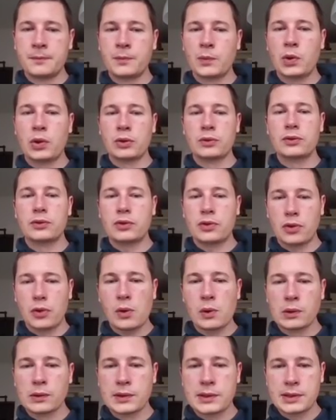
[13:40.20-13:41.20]

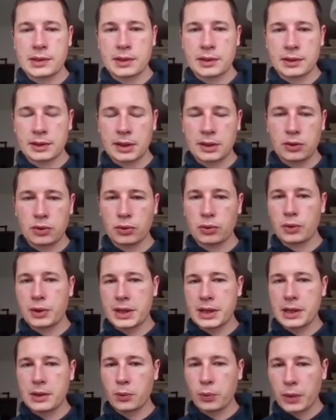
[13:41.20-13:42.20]
controls the two
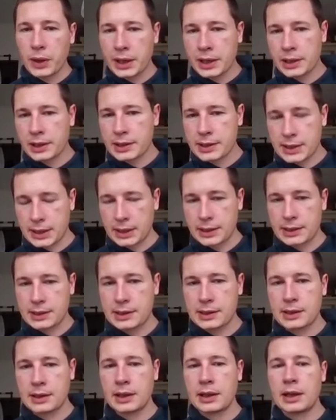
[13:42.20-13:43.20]
key
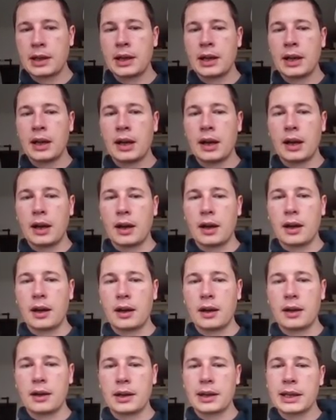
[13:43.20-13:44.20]
weaknesses
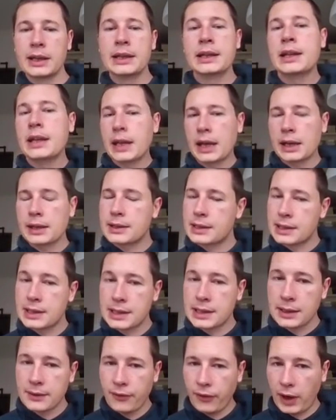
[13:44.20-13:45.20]
uh, in case
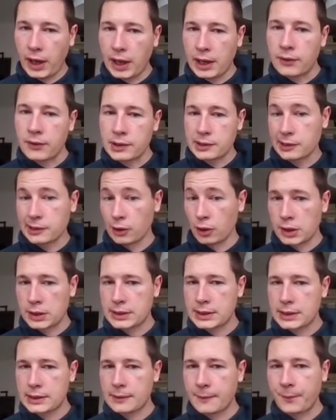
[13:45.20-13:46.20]
c5 is
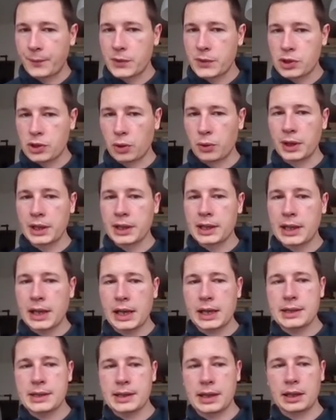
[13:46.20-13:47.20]
lost. So in
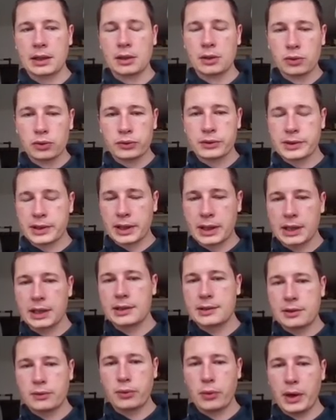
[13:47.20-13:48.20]
case I lose the key
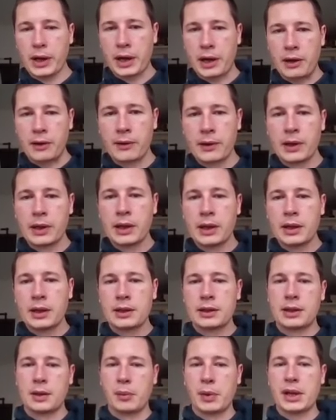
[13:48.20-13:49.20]
square,
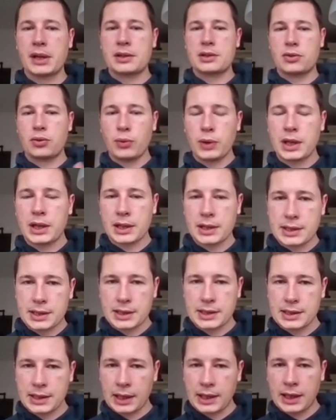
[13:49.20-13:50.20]
the biggest
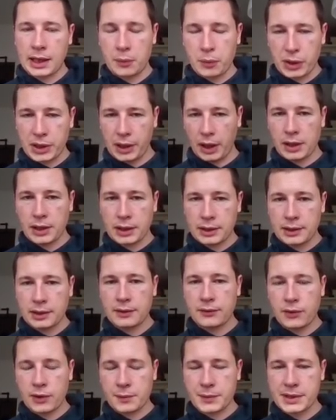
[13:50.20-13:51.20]
weaknesses that can be targeted
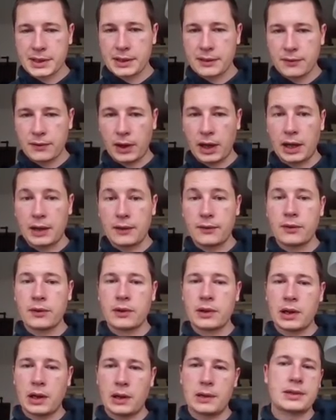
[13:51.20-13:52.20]
from c5
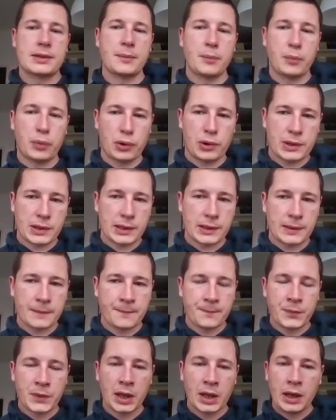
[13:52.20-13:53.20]
are supported.
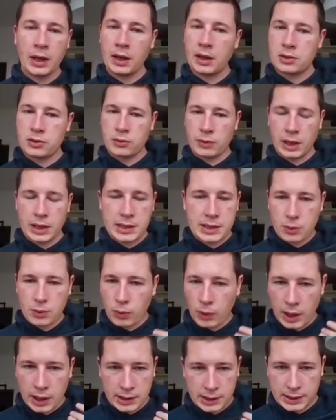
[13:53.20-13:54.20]
So knight
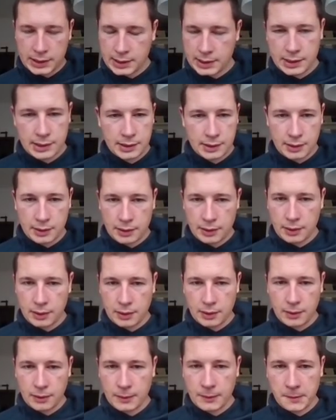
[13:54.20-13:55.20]
c1 is
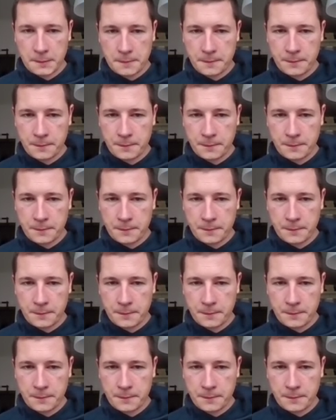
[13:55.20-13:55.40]
uh,